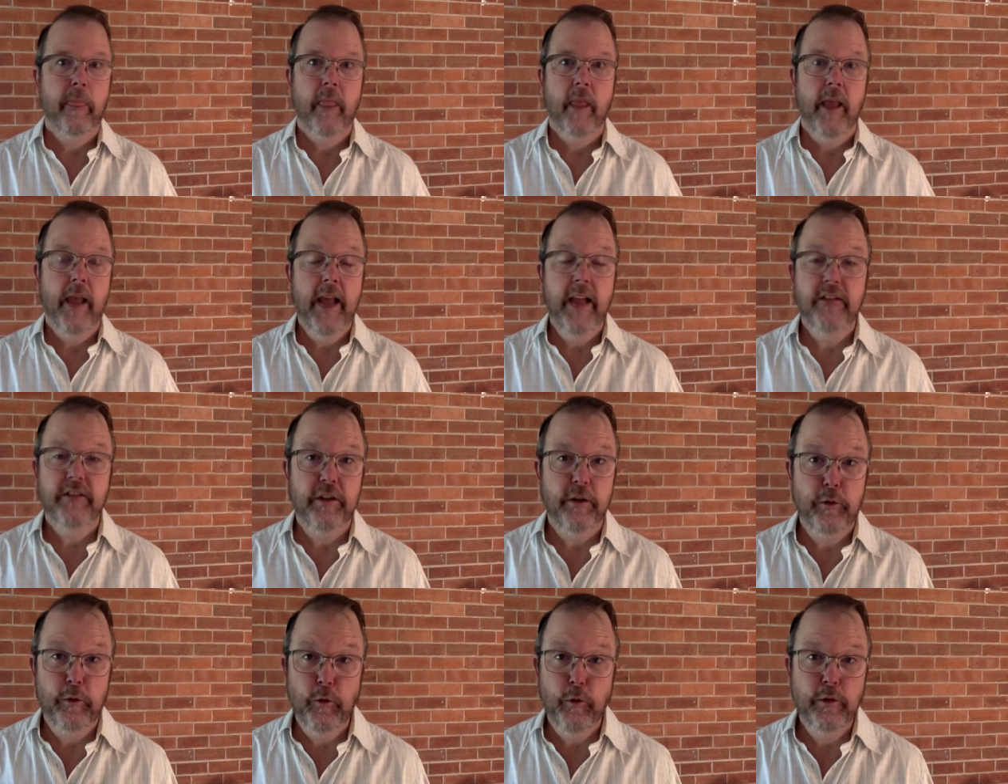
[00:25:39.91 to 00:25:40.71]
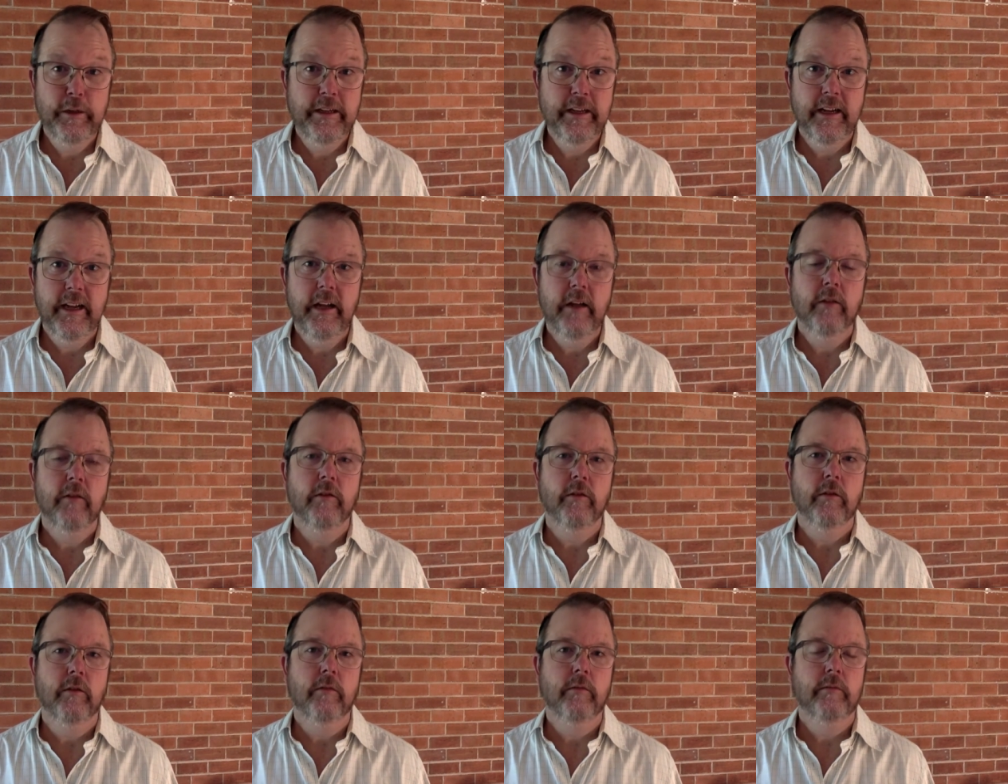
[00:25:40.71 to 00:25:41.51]
It's a good deal.
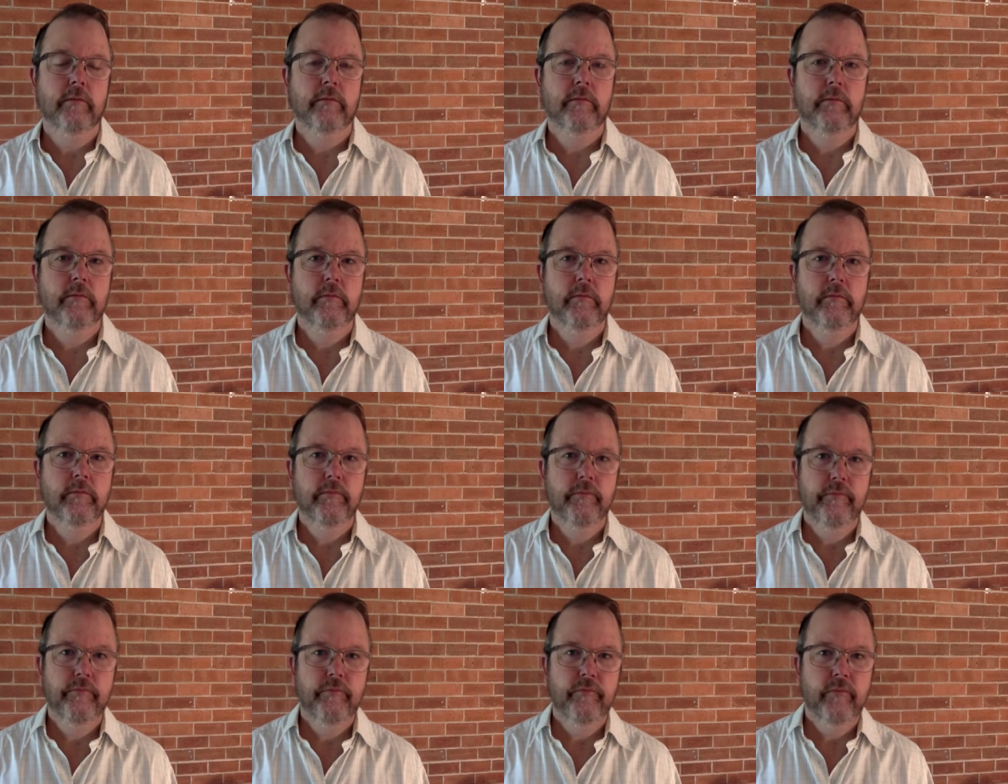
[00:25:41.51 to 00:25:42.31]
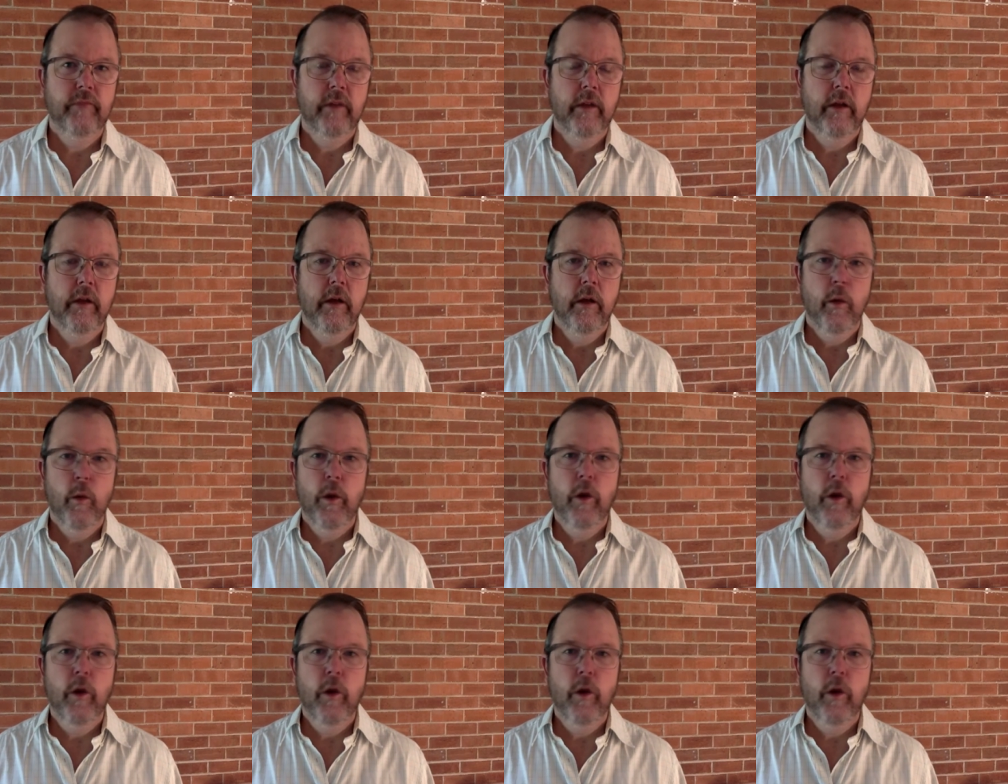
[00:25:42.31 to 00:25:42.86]
We're